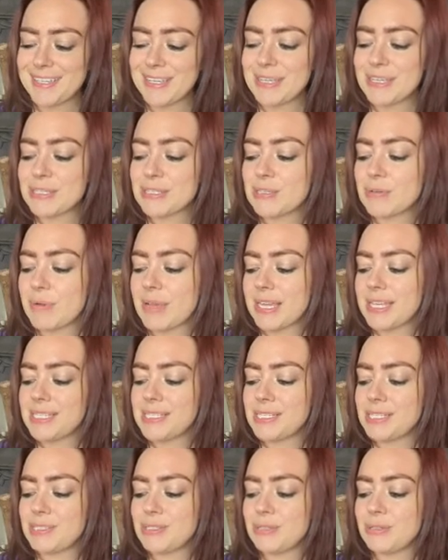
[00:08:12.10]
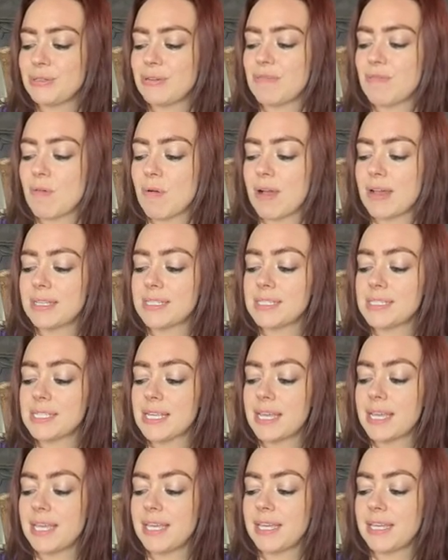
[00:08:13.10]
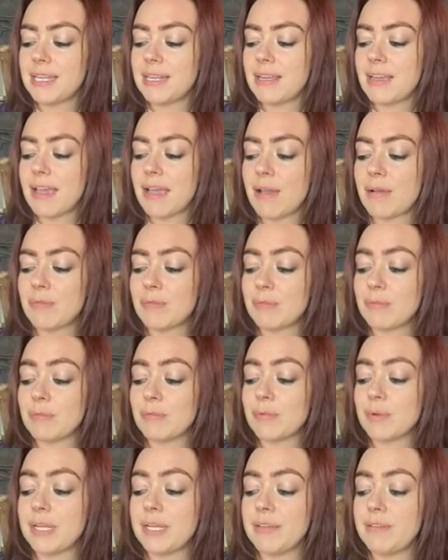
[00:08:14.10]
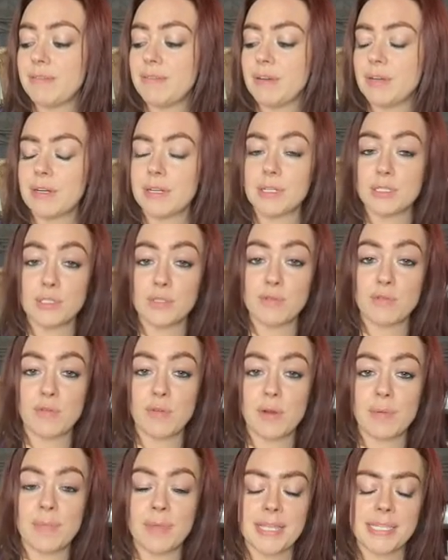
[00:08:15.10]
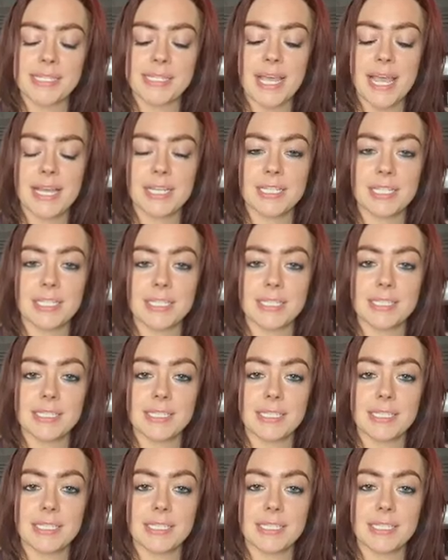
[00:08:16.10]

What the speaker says: So why is the 2 of Wands in reverse for my Saggies?